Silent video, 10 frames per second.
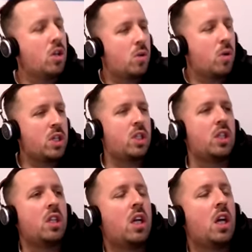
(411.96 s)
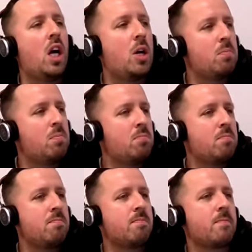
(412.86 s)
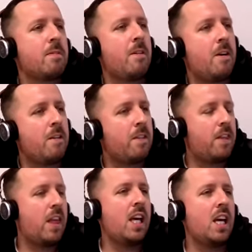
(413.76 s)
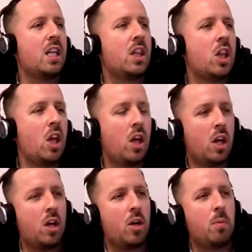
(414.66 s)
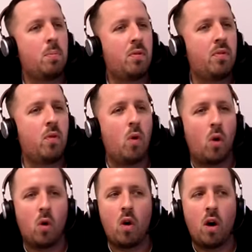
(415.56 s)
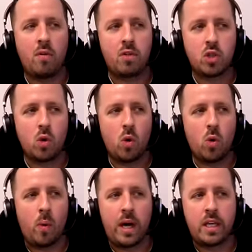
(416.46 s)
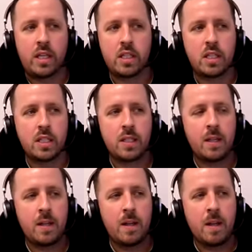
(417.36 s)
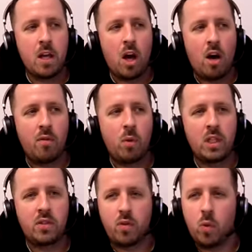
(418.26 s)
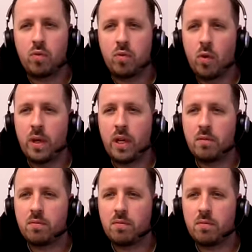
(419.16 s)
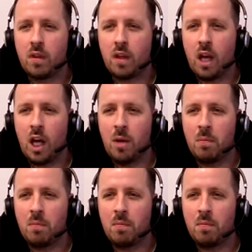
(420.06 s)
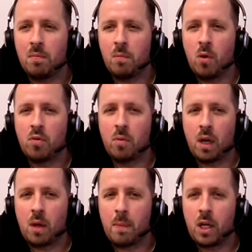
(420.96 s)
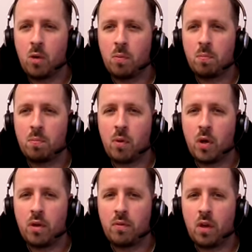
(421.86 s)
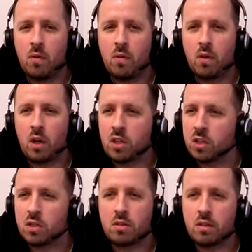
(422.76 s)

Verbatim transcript: Good question. Um, I think that before I've just always, I've always fought through it, um, more from like a mental point of view. I just